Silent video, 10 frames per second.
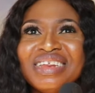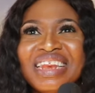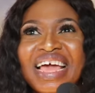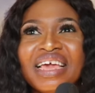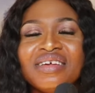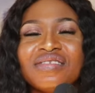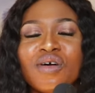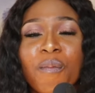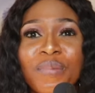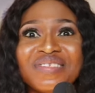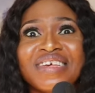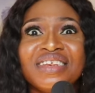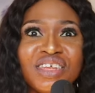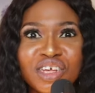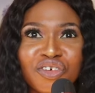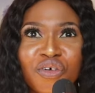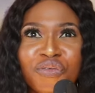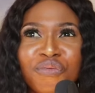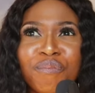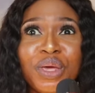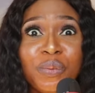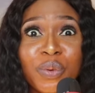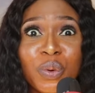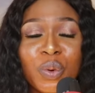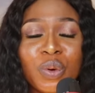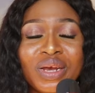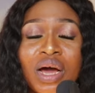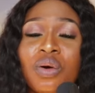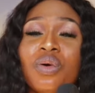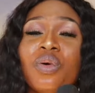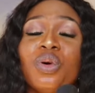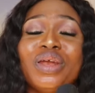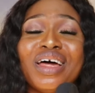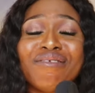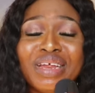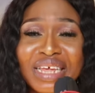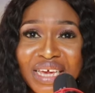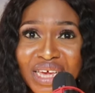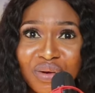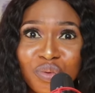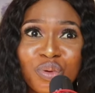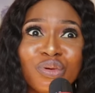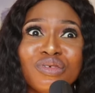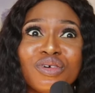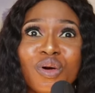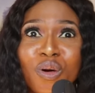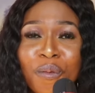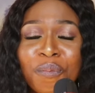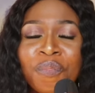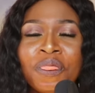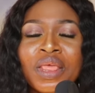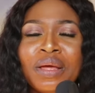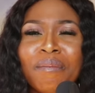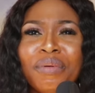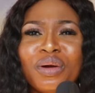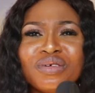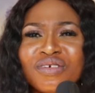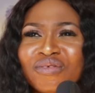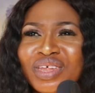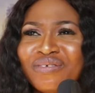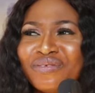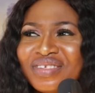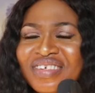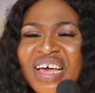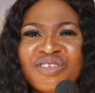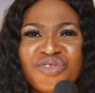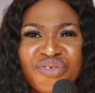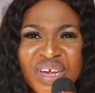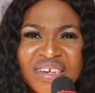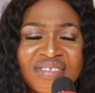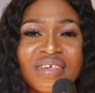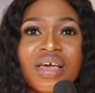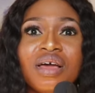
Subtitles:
like some percentage of people that honor really wouldn't come because of the visa stress.